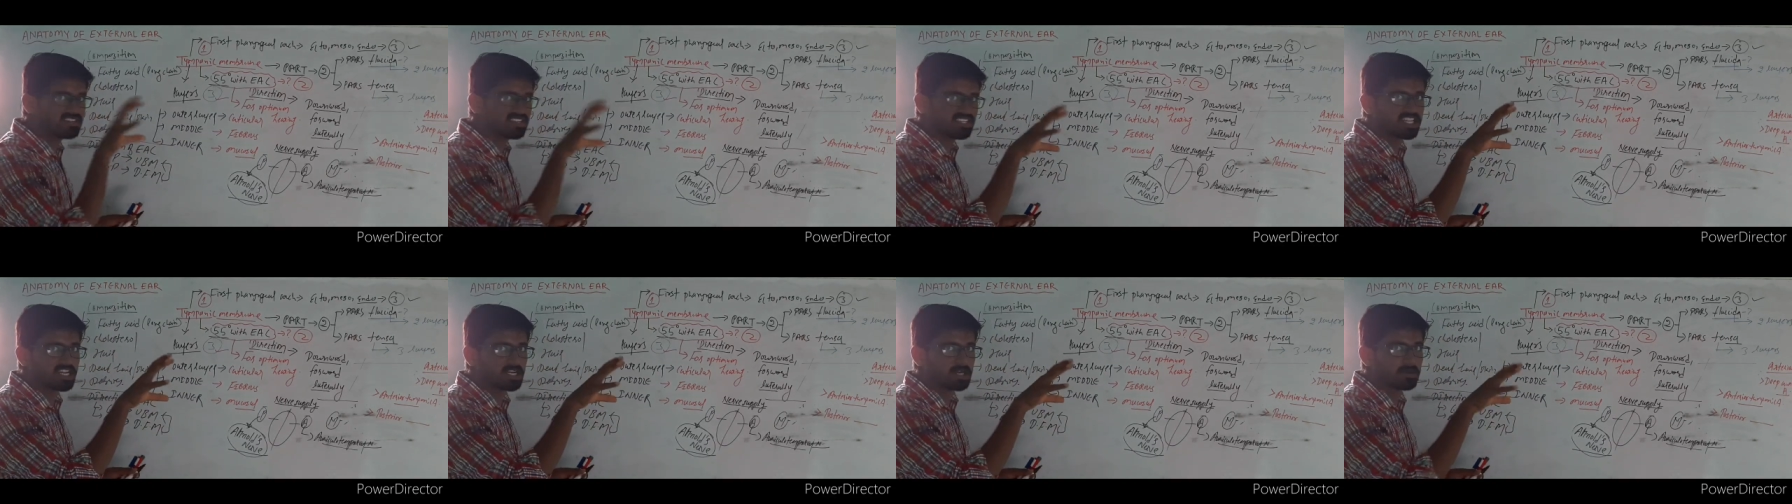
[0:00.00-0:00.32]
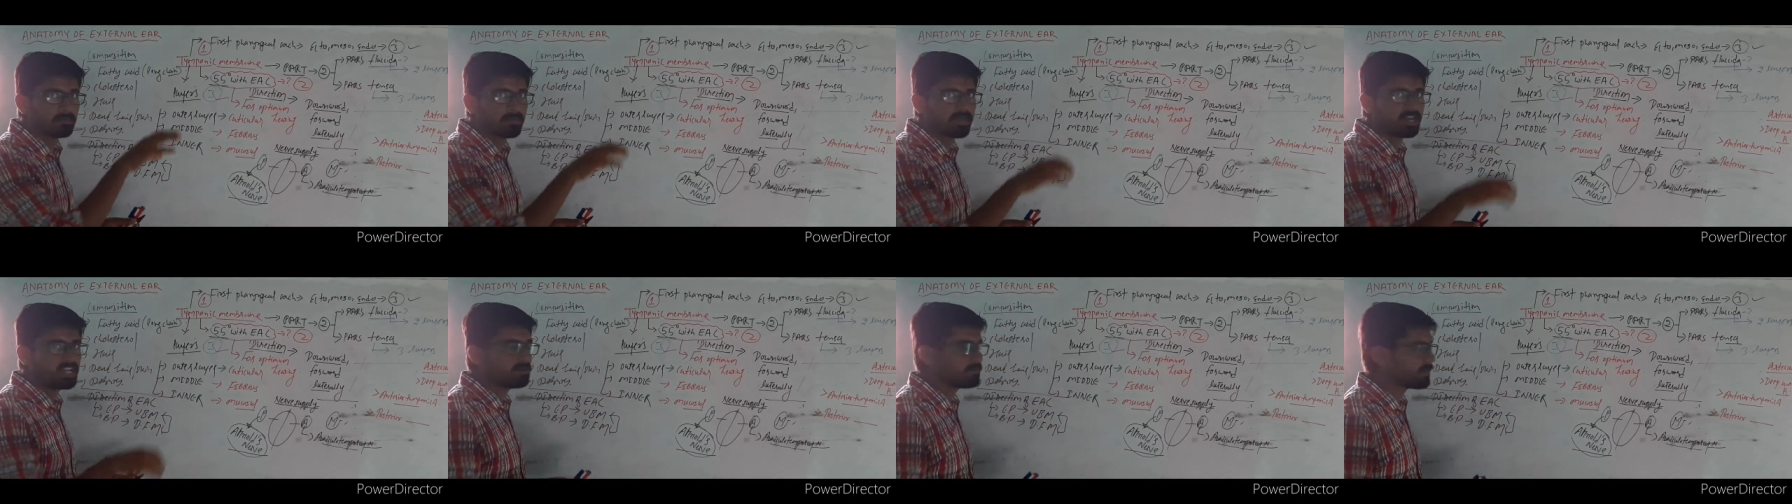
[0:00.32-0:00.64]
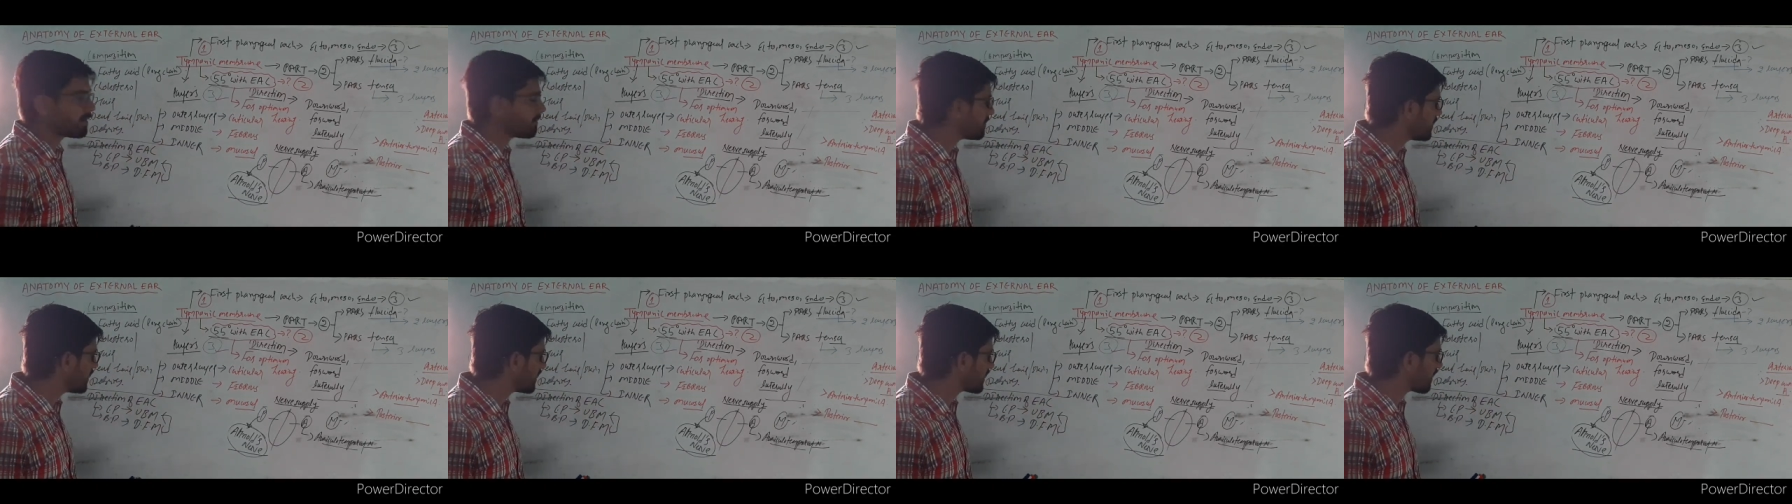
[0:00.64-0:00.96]
the tympanic
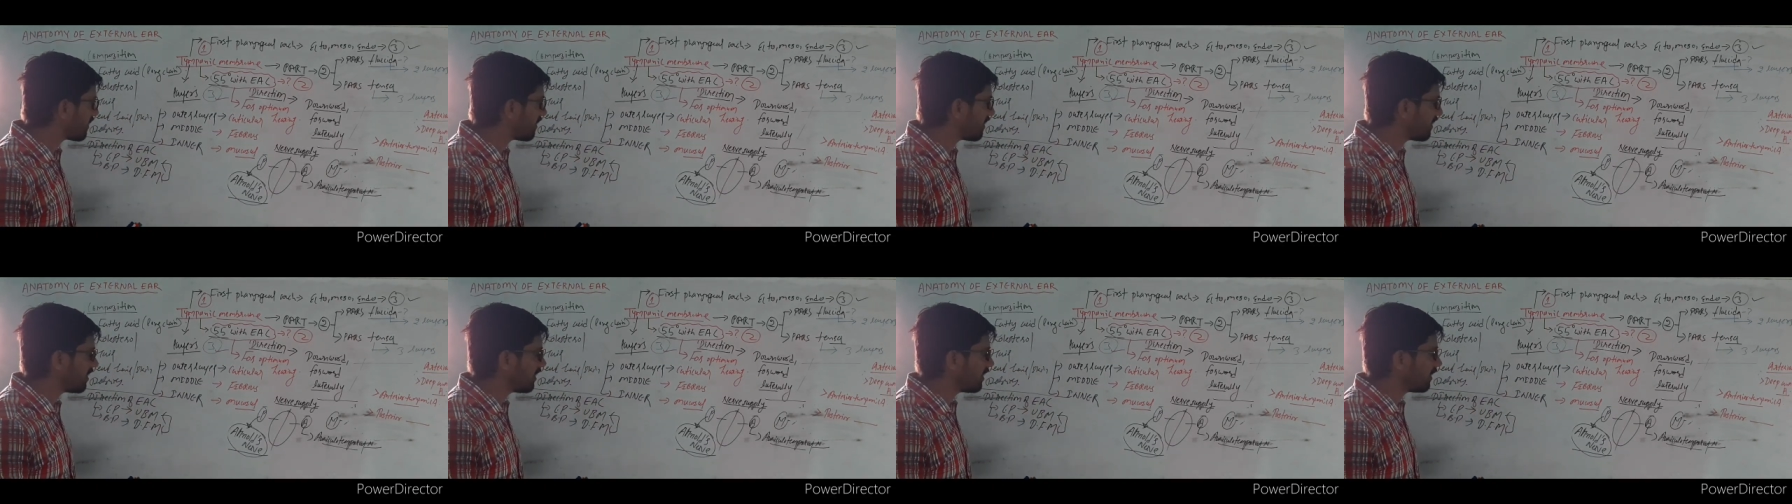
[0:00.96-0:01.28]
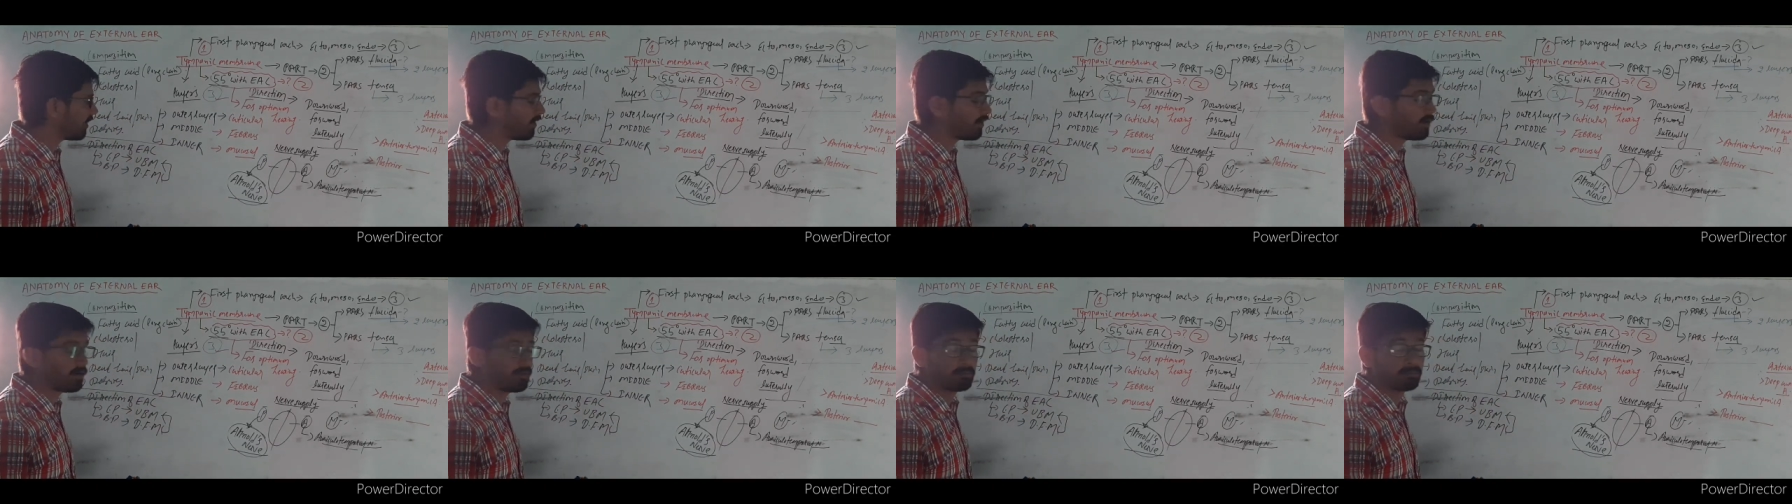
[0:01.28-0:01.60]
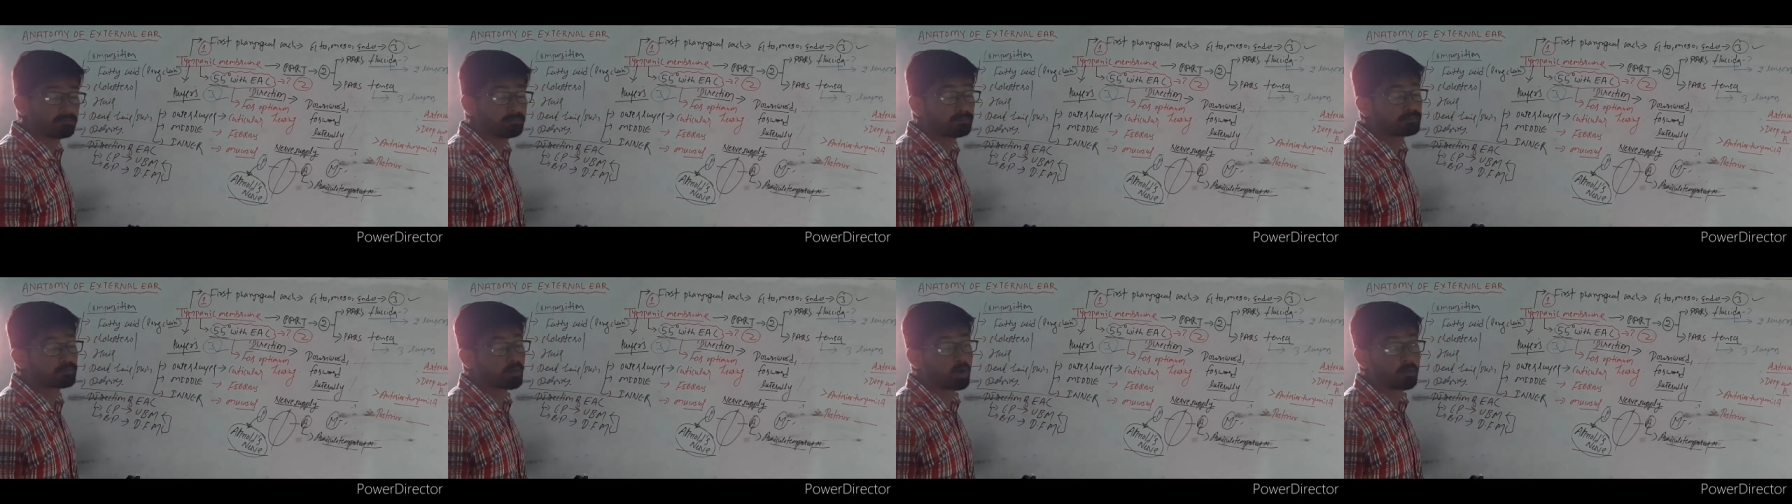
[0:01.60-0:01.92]
membrane
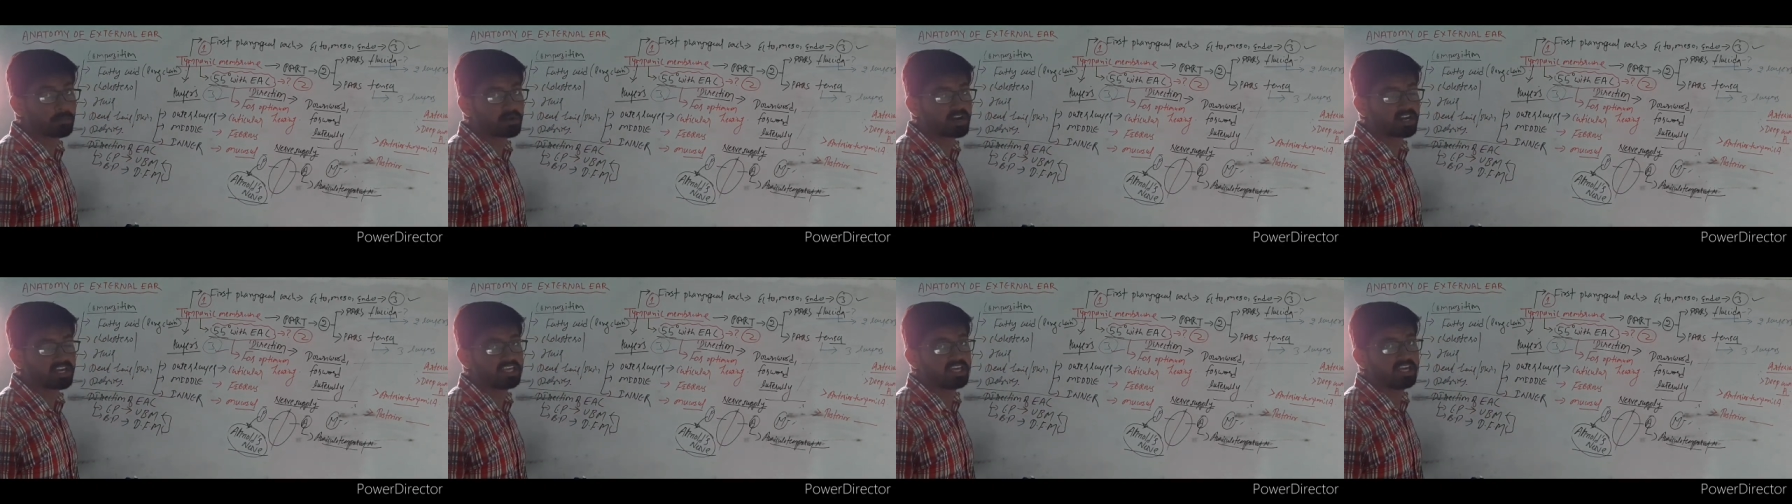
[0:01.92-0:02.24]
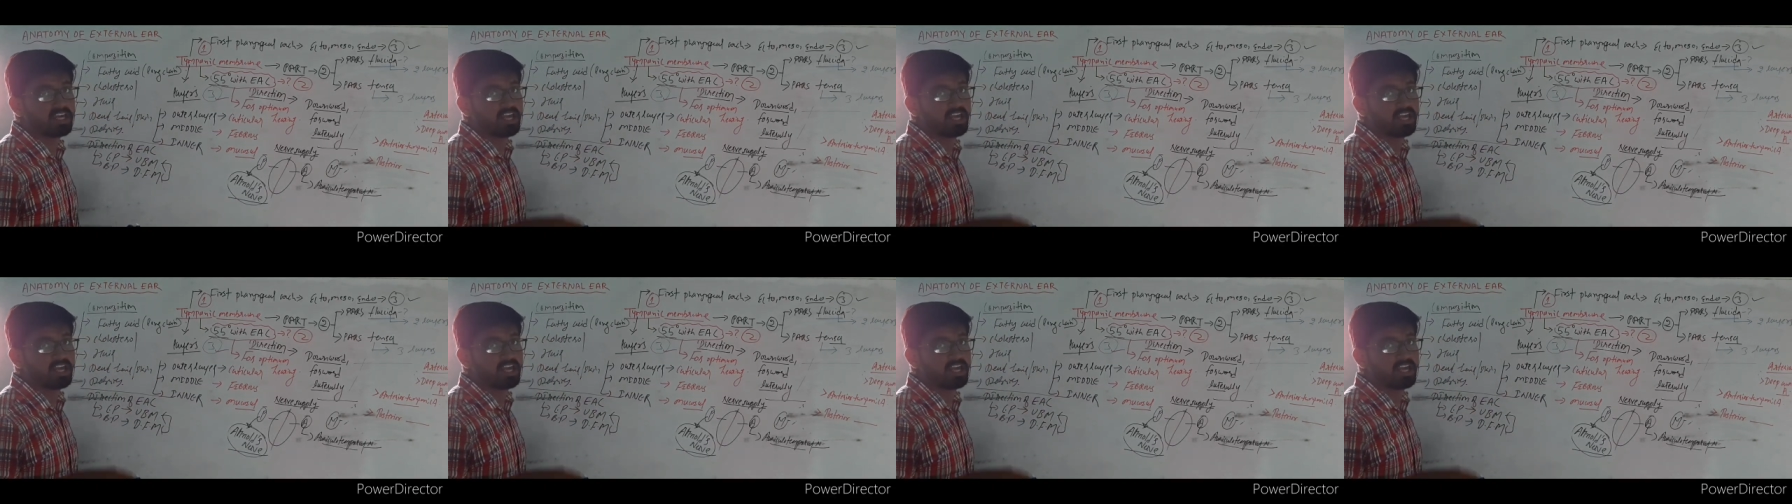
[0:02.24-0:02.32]
properly.